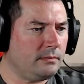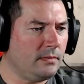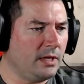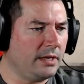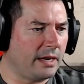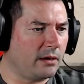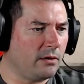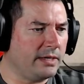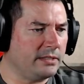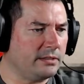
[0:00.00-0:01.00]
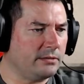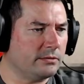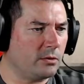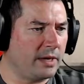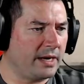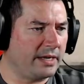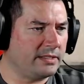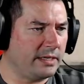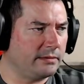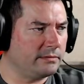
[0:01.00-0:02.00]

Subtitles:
yeah, going into 2019.